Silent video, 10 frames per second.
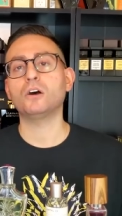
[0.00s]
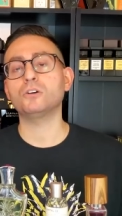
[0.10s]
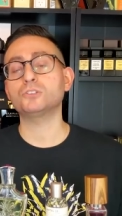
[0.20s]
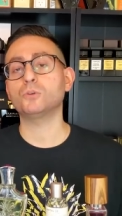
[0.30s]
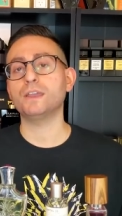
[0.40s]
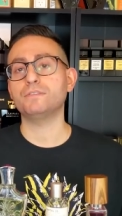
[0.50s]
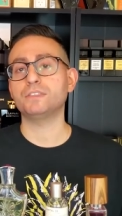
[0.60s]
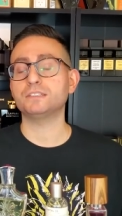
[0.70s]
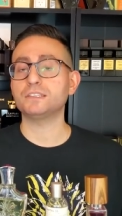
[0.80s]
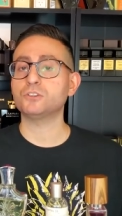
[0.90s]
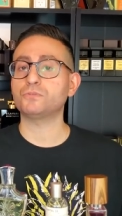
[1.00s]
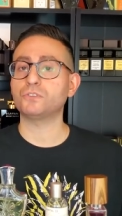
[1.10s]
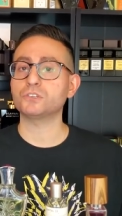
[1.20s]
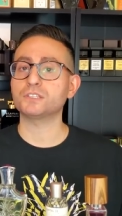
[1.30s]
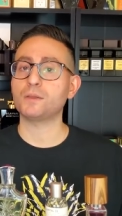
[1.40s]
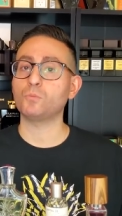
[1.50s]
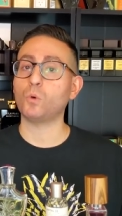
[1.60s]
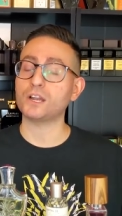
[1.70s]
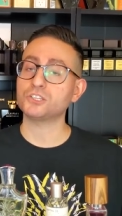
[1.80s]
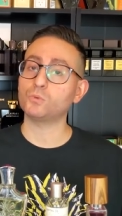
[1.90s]
Also, if this is your first time
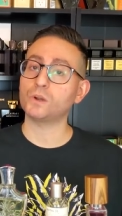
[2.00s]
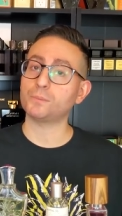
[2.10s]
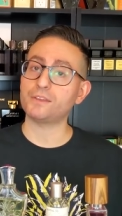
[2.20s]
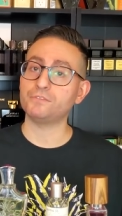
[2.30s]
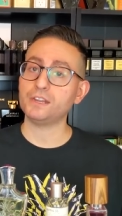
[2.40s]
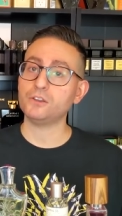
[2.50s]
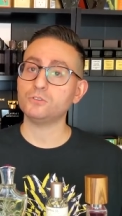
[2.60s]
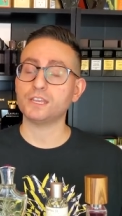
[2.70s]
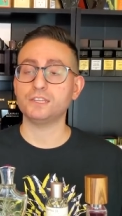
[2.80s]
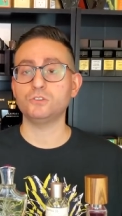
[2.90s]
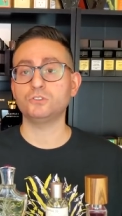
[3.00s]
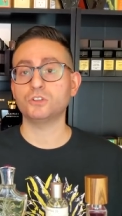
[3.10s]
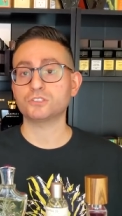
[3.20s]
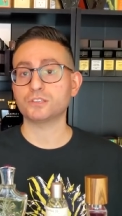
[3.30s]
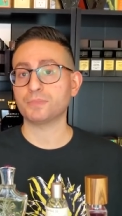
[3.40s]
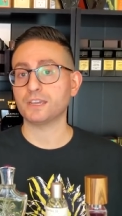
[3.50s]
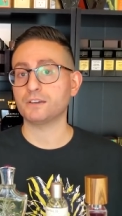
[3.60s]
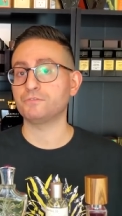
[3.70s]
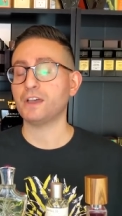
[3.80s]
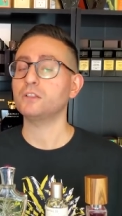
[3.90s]
watching one of my videos, and you took
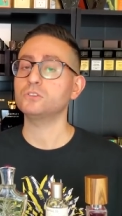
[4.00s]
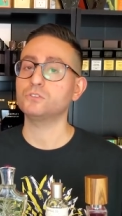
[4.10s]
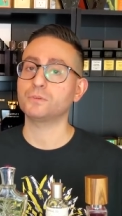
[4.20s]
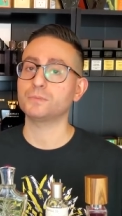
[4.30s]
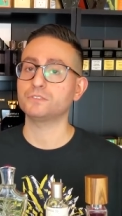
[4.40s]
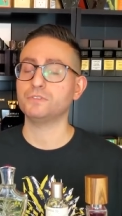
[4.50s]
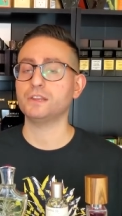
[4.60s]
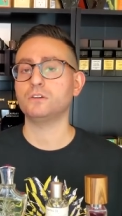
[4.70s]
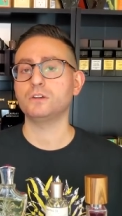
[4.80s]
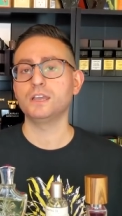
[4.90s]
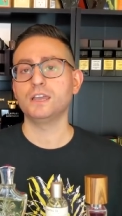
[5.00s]
something of value from this video,